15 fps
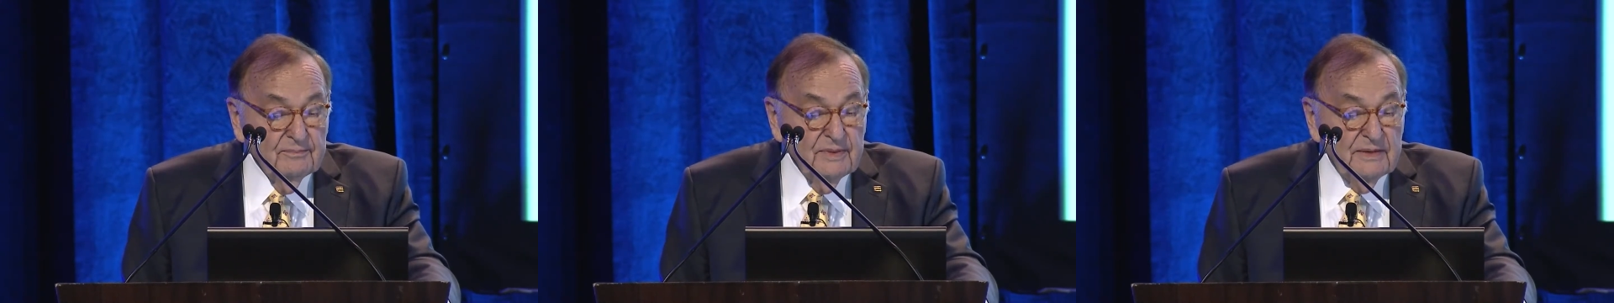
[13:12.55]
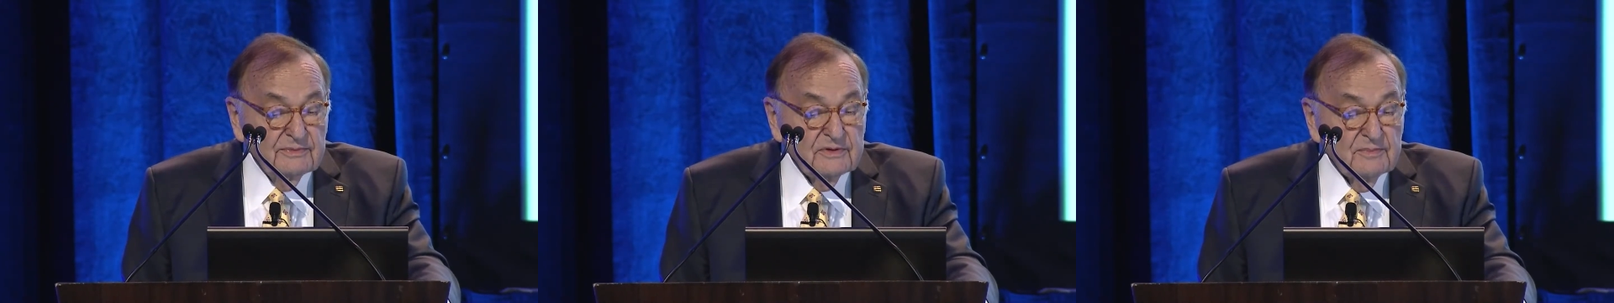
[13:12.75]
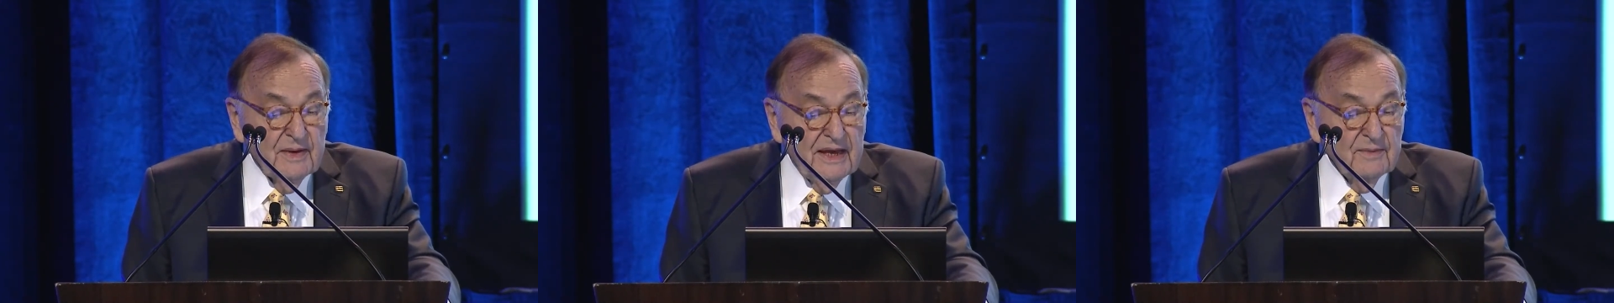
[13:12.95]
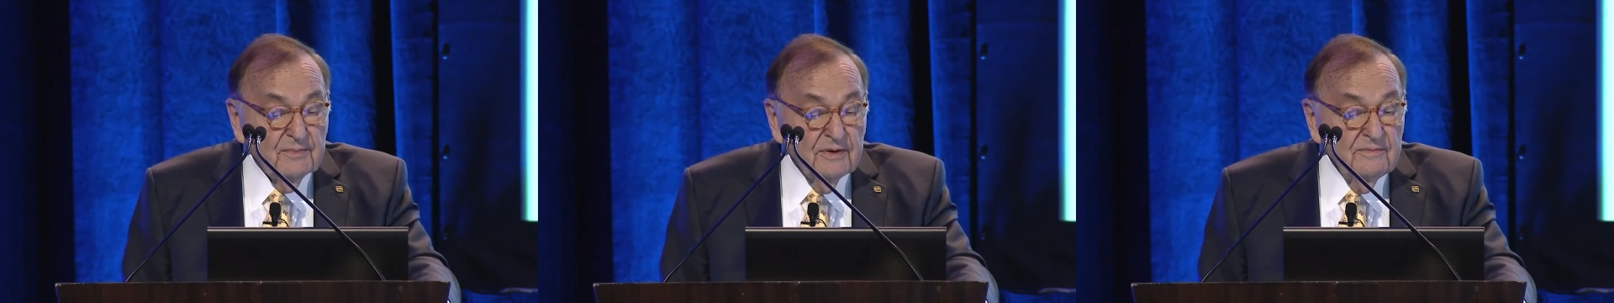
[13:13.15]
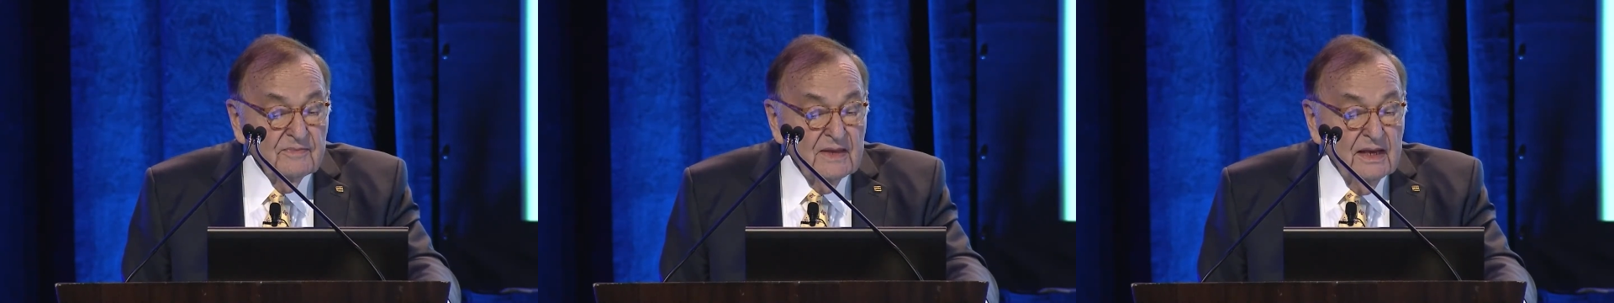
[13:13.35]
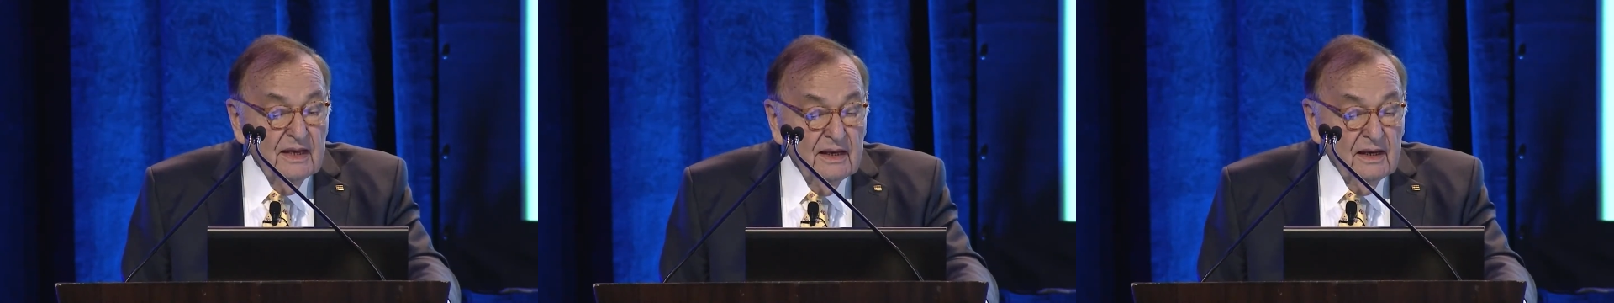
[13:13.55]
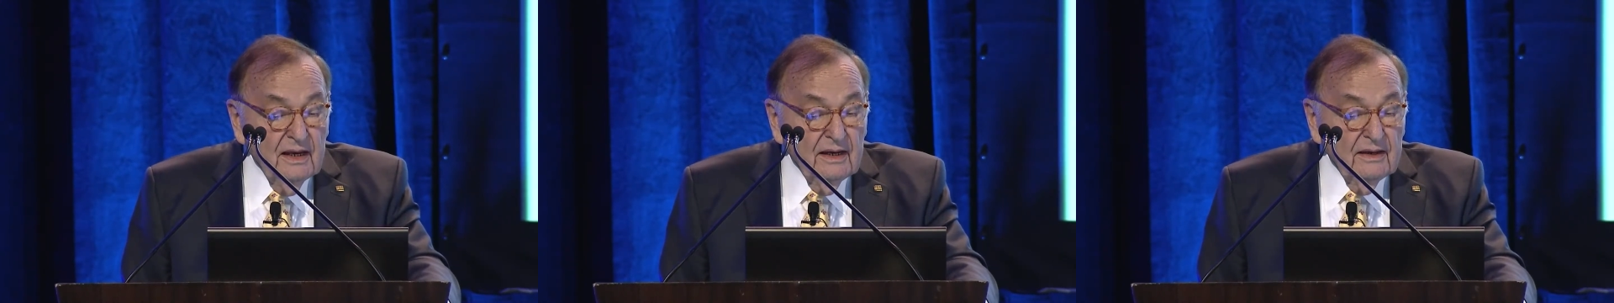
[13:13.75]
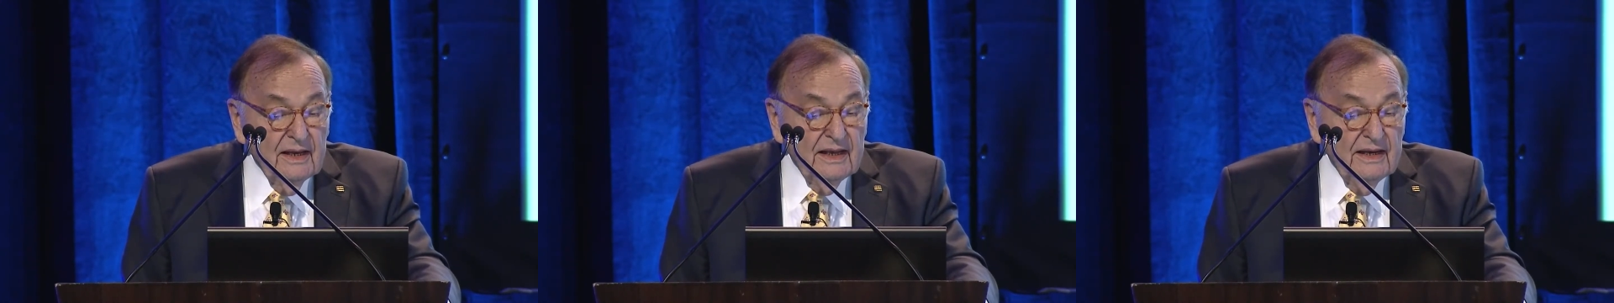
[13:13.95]
piece of paper
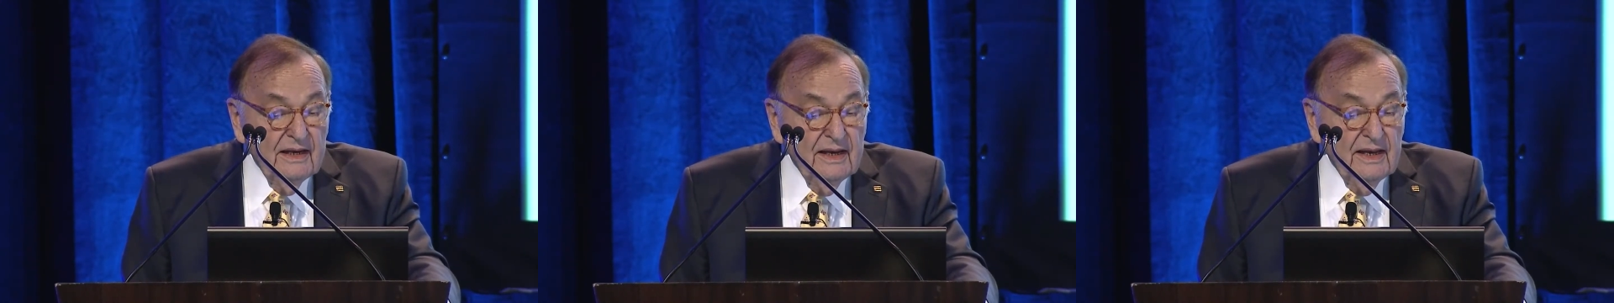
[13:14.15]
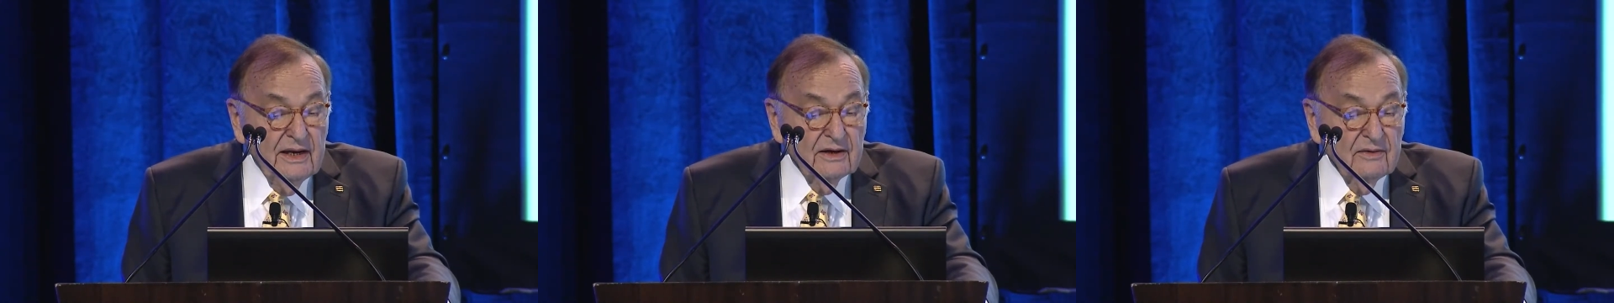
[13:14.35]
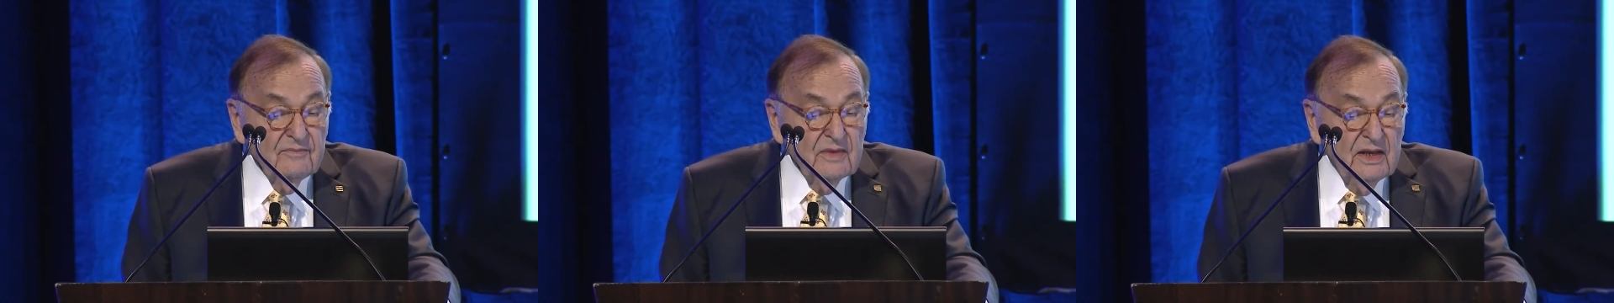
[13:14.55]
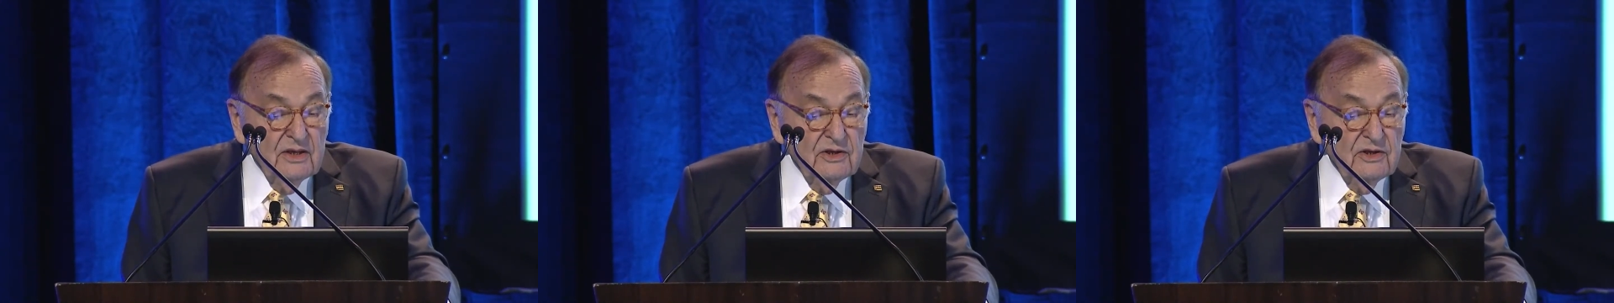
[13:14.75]
in here,